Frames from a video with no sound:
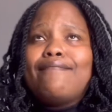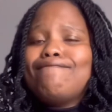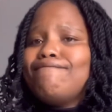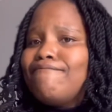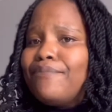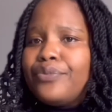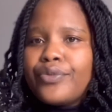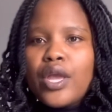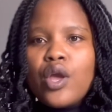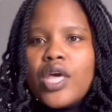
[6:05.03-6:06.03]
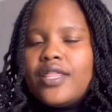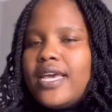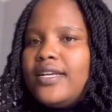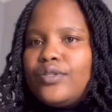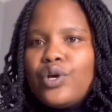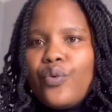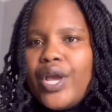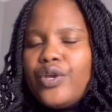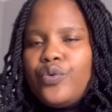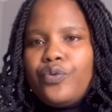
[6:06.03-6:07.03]
there is no
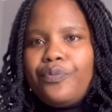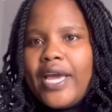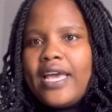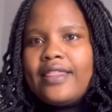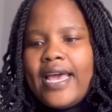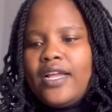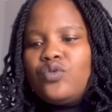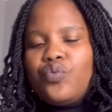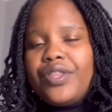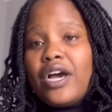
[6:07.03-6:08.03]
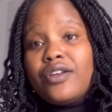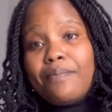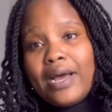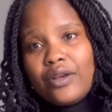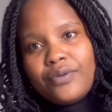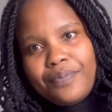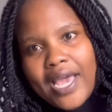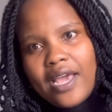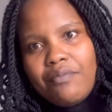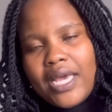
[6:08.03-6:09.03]
way you will pay that without a balloon
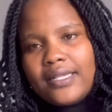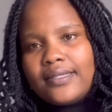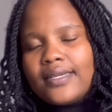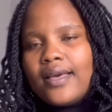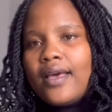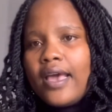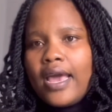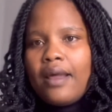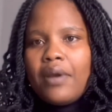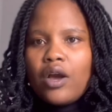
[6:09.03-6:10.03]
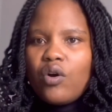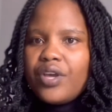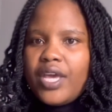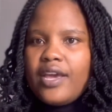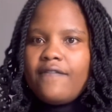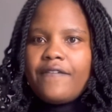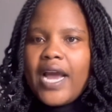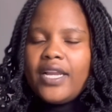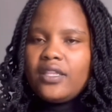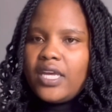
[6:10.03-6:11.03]
payment. And I'm like, okay,
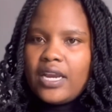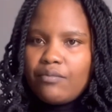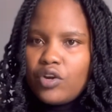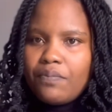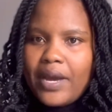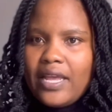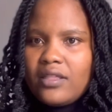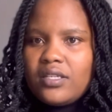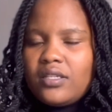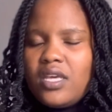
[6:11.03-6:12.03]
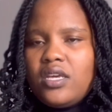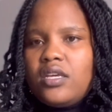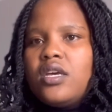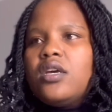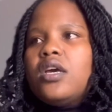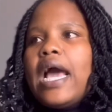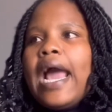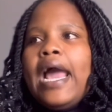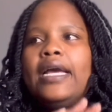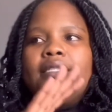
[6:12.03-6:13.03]
fine, then I'm not buying this thing.
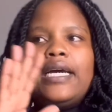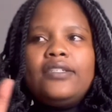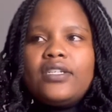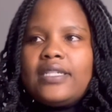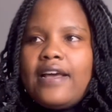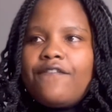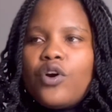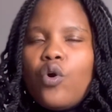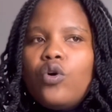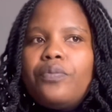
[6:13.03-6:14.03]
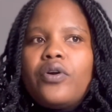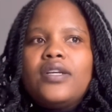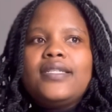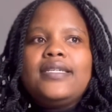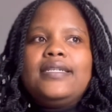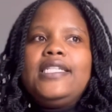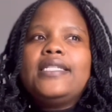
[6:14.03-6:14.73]
And I just left the whole process.